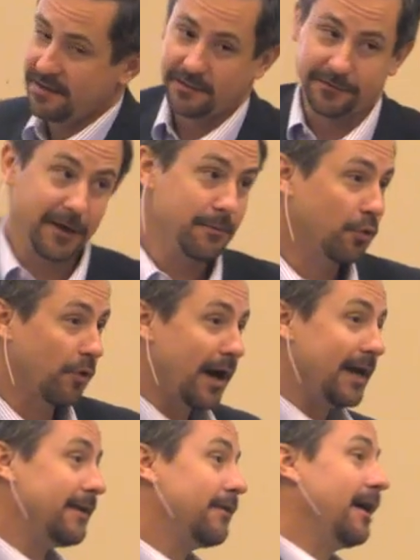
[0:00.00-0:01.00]
Does variable
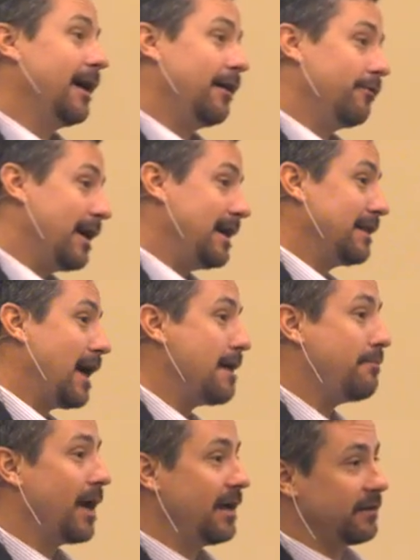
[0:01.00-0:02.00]
right, uh, rate
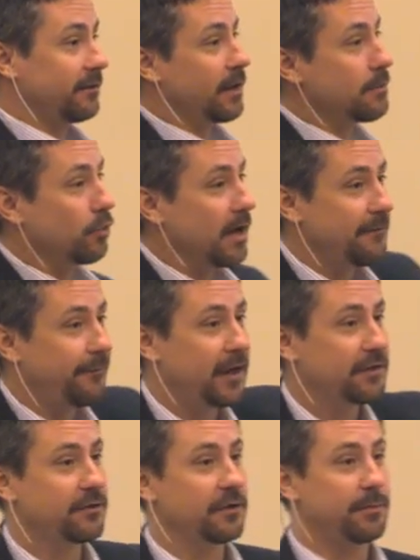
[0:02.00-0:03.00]
lime pay? Does variable rate
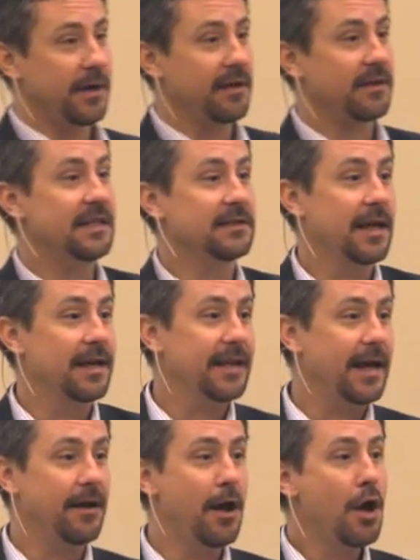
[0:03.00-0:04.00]
phosphorus pay? Things like
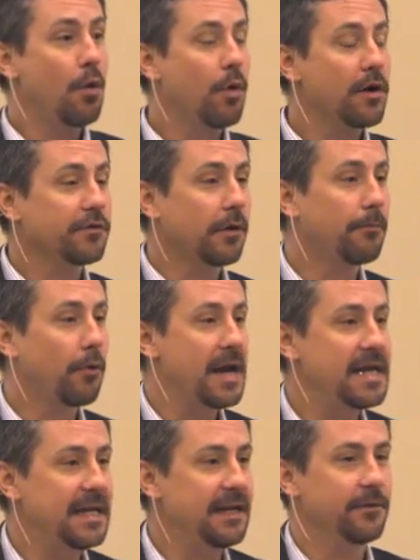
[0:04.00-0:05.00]
that. Where's our
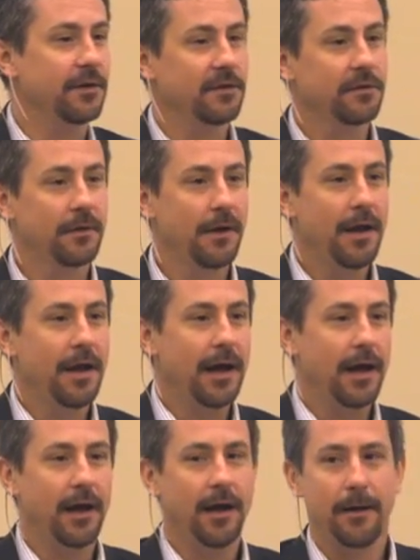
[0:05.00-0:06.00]
break evens?
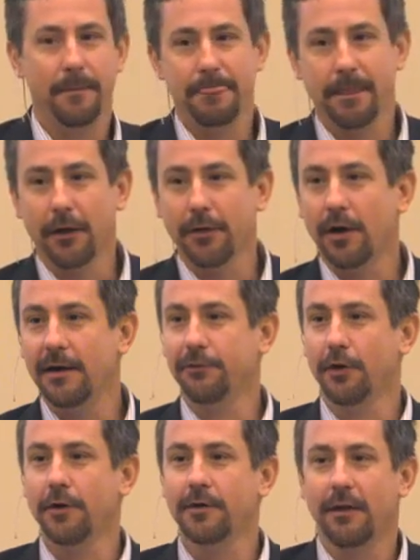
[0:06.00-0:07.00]
Uh, although I've
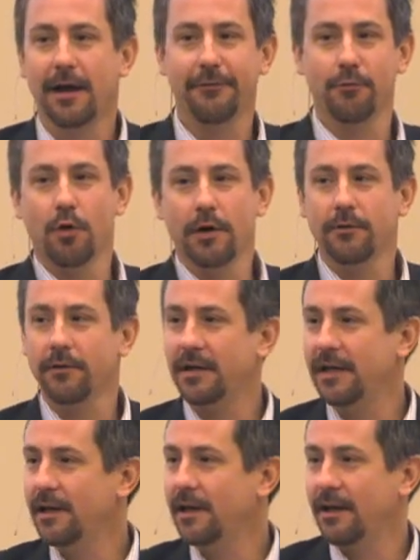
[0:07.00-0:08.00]
learned a lot from working with,
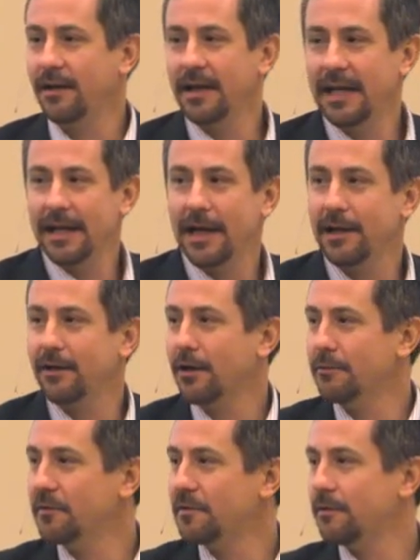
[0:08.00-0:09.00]
you got any ag
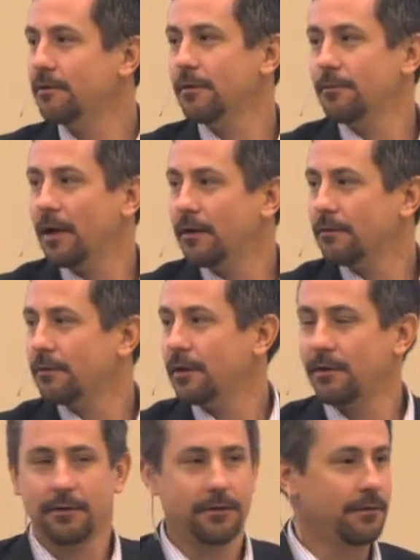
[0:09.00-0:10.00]
economist in the room? I don't
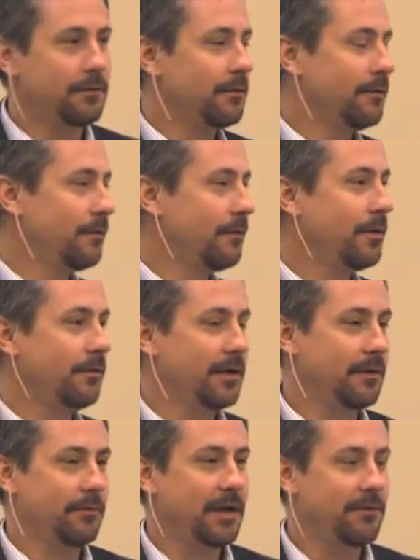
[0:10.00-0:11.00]
think so. We
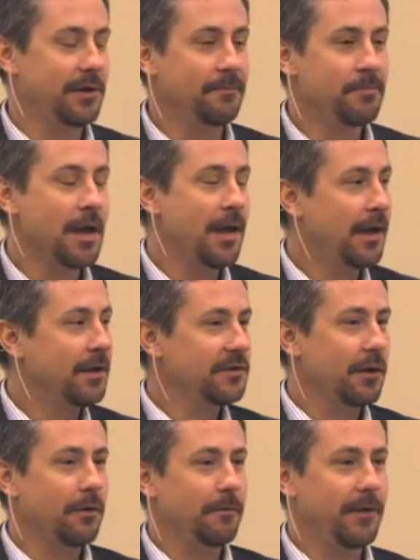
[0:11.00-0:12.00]
got maybe.
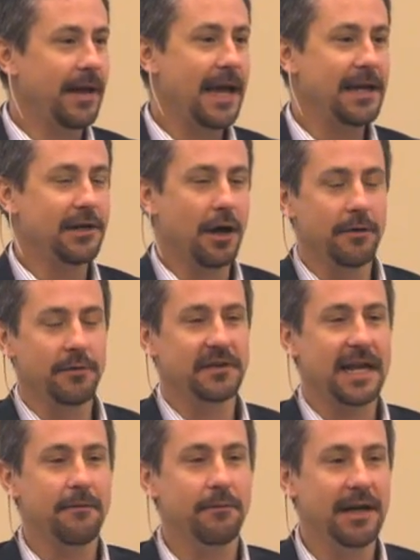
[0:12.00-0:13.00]
So the ag economists
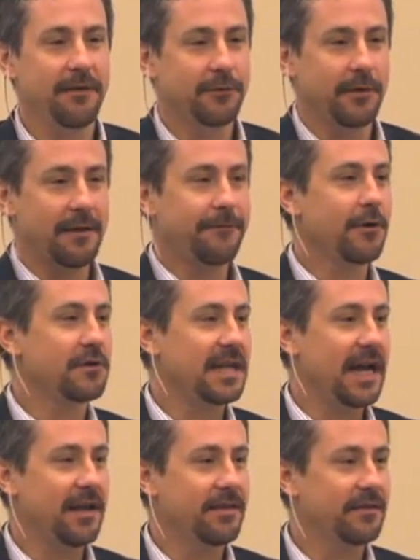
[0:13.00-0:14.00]
came to me after they first
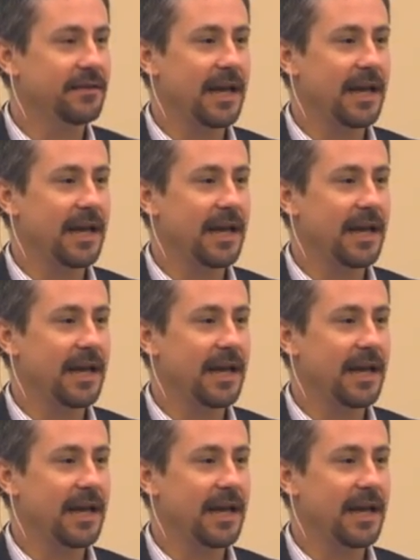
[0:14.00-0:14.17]
had this.